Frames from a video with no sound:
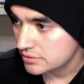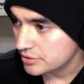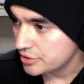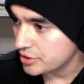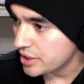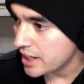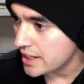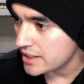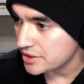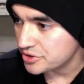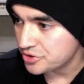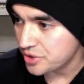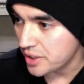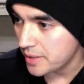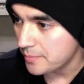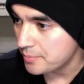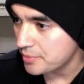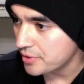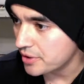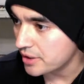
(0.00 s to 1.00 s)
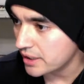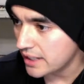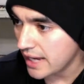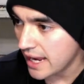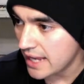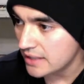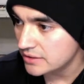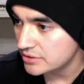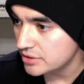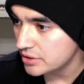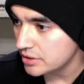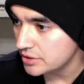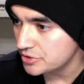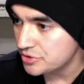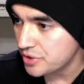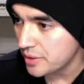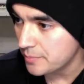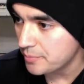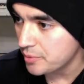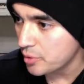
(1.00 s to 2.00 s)
You got to trip her again. Dern,
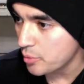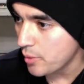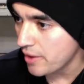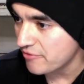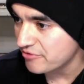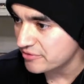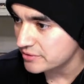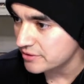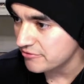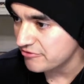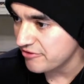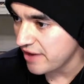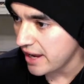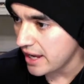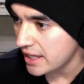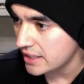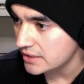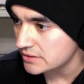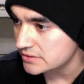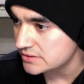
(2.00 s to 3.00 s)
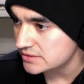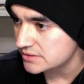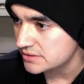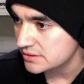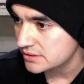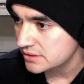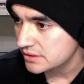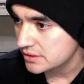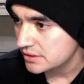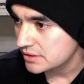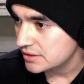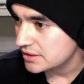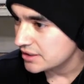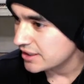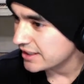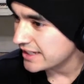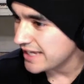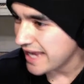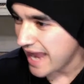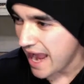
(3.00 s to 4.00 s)
trip her away from the fence.
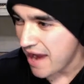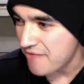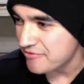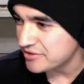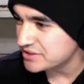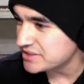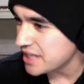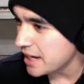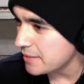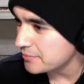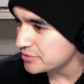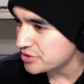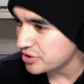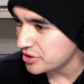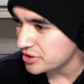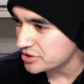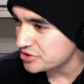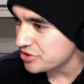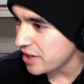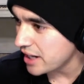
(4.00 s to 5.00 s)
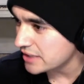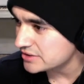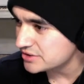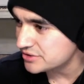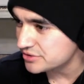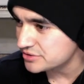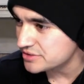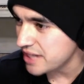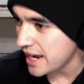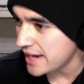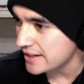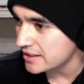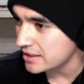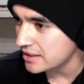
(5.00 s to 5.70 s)
Look at every time Dern tries to tie